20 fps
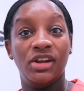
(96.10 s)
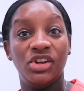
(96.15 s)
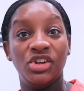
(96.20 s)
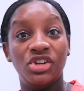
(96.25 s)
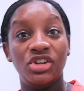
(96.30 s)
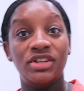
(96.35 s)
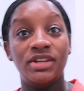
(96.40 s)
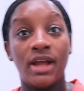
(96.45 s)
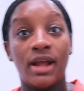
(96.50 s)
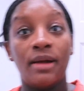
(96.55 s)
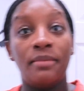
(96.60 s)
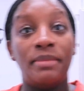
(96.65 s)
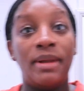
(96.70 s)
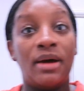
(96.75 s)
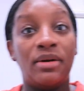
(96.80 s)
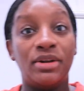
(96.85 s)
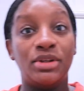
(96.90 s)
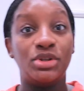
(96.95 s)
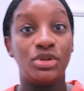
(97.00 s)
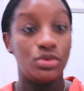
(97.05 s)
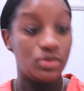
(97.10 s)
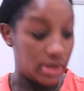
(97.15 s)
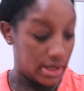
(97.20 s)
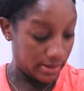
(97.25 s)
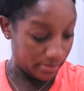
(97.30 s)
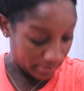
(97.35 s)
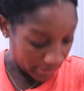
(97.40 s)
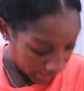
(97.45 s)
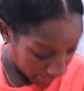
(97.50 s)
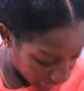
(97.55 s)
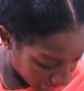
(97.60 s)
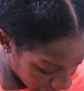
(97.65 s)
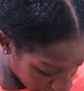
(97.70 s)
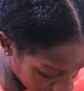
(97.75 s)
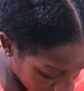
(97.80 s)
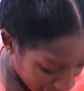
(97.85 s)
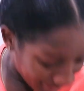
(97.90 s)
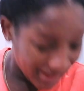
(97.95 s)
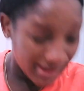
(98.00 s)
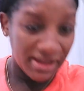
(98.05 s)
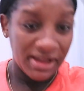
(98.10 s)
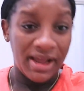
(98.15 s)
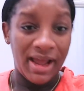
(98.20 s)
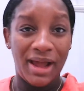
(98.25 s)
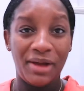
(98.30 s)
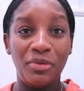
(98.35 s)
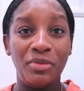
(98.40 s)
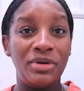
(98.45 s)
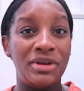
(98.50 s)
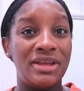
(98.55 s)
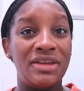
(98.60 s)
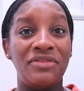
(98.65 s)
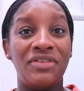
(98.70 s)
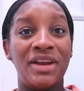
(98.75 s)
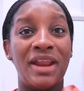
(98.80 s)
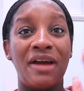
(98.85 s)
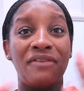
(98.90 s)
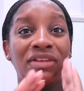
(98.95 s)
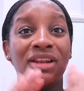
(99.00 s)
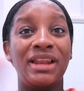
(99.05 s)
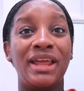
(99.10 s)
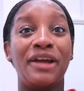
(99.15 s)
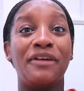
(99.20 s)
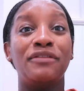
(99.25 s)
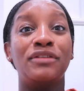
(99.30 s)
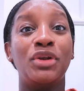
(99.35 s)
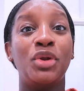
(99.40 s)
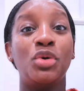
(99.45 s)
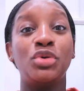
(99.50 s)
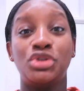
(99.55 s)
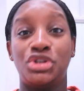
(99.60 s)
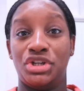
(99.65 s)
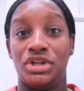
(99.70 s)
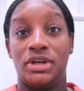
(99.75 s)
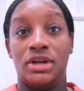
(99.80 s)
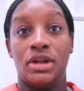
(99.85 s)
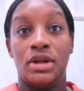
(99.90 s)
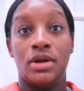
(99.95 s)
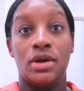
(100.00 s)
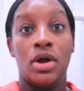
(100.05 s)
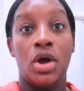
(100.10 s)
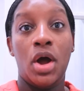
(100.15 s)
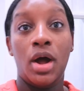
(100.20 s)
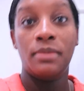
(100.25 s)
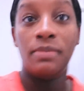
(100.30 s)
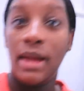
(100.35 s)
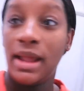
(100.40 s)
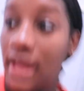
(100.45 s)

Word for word: She said, come down in two damn minutes. I don't even have a lick of lotion on my